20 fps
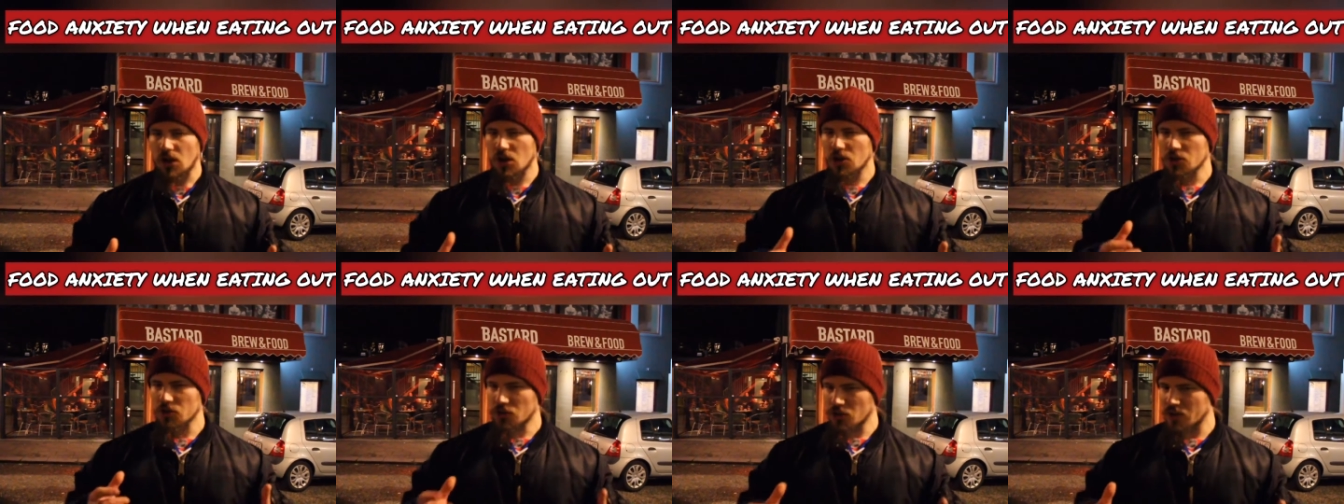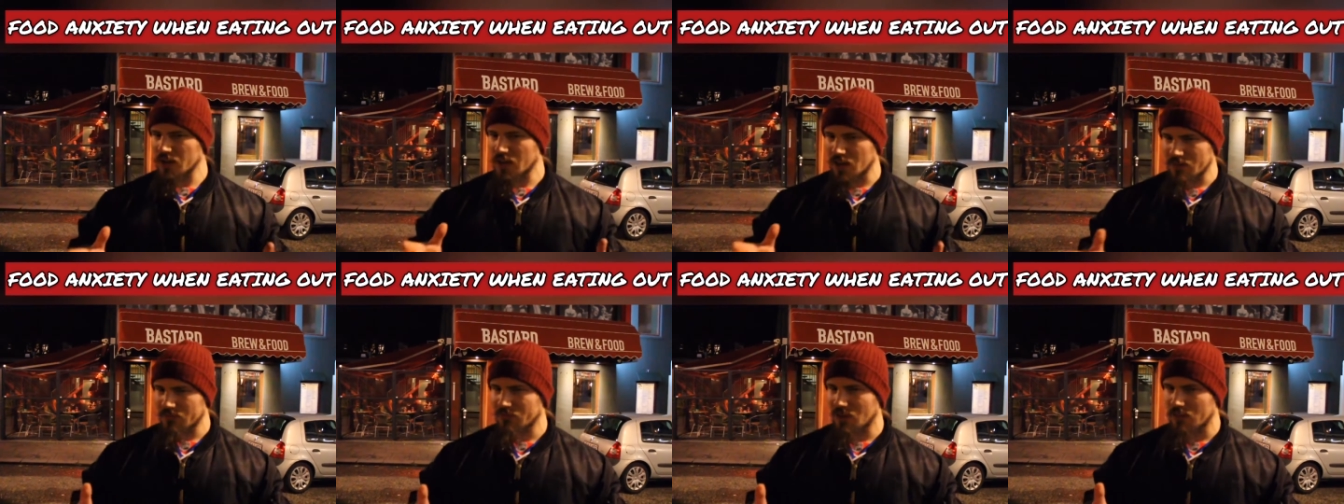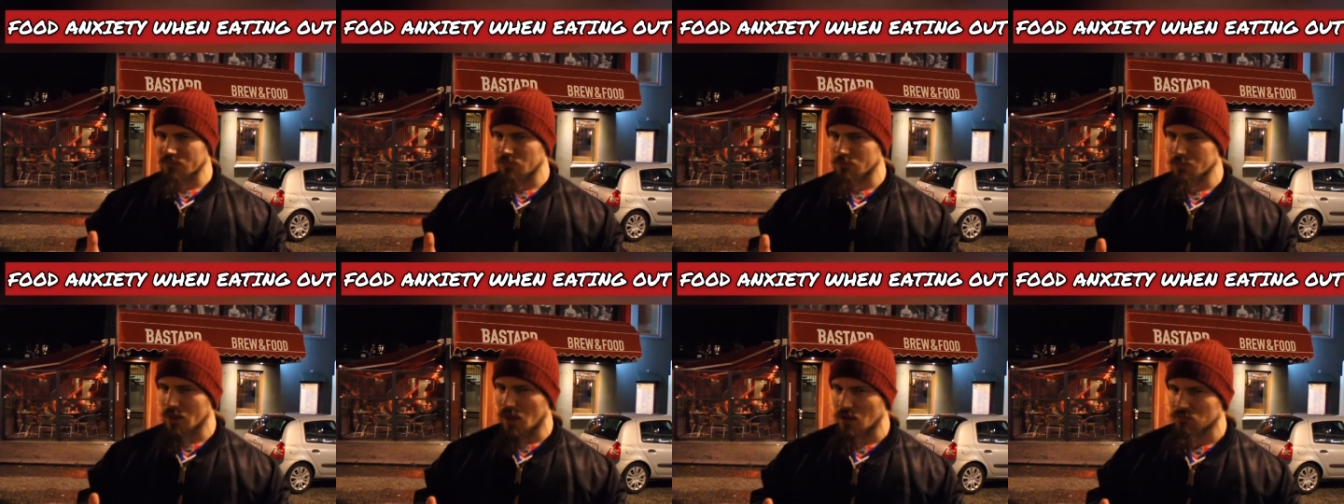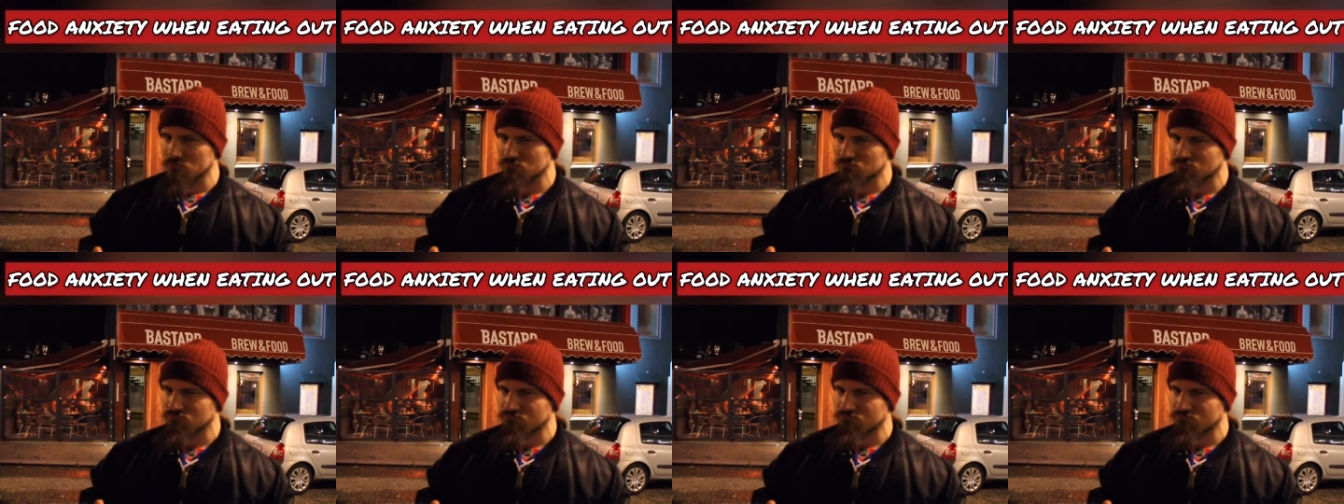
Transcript: are you going to get fat from that?